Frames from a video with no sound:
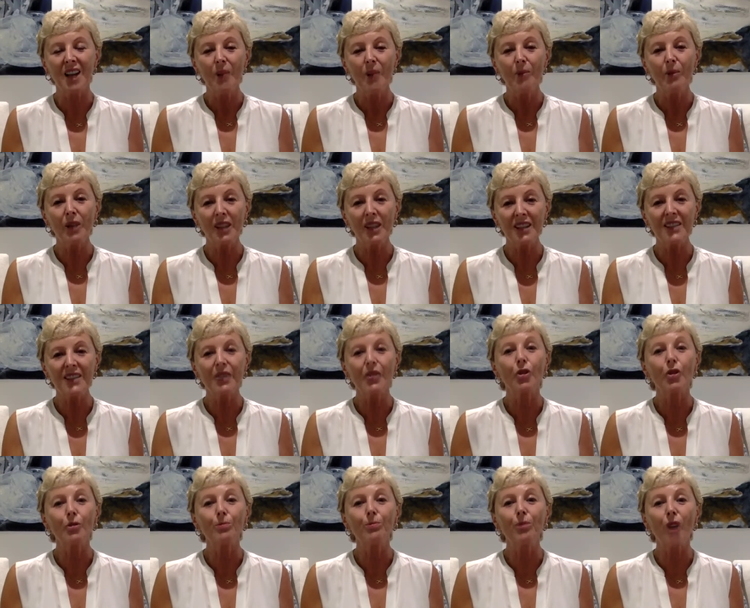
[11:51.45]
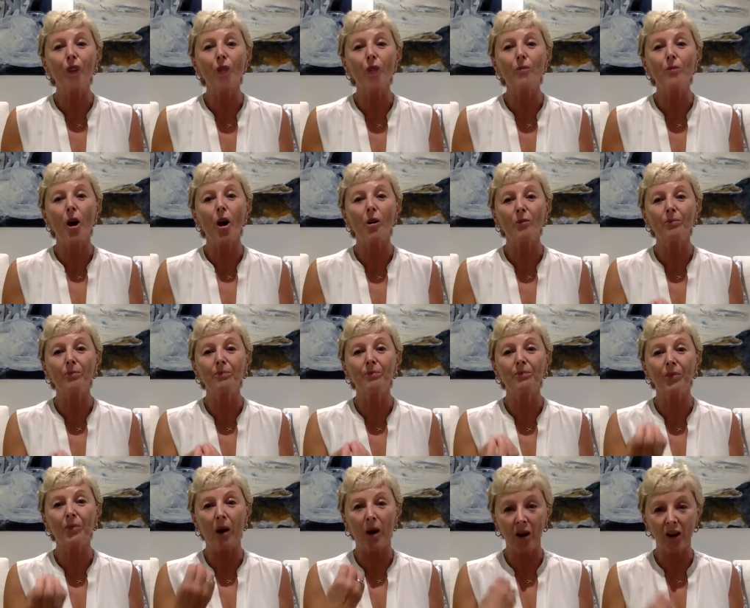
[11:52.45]
putting some good
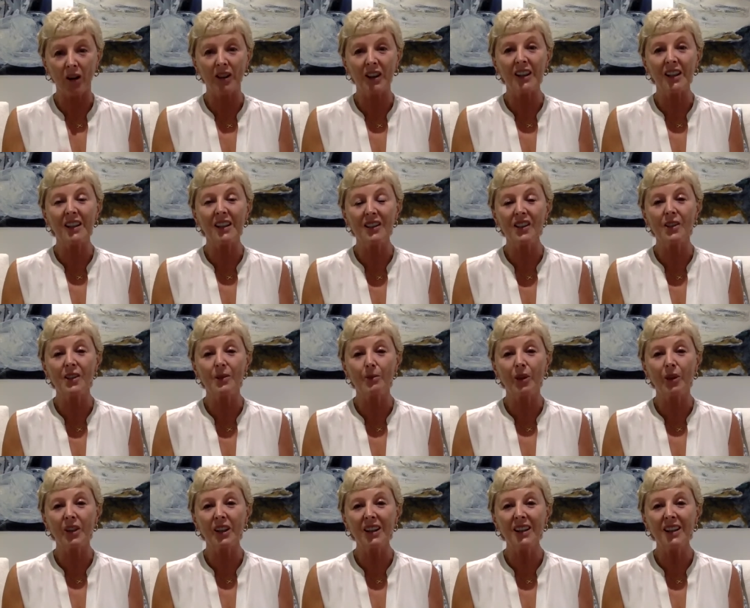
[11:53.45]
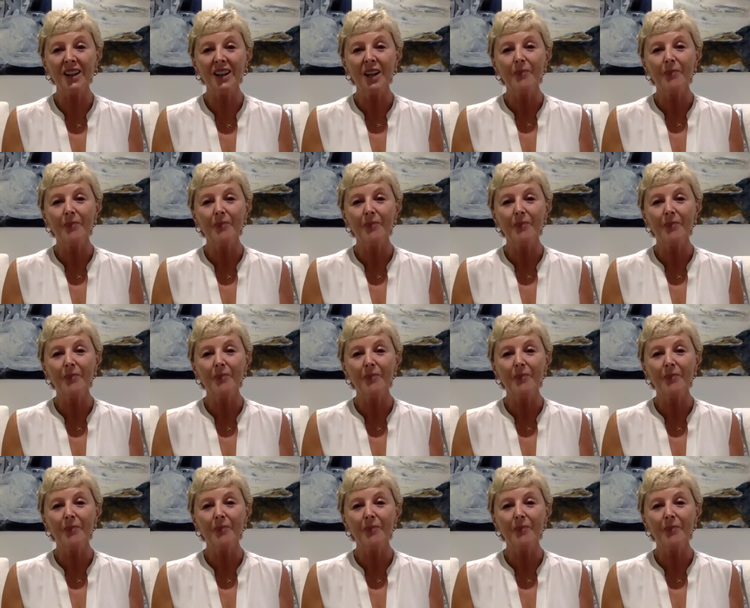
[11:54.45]
probiotic into the body.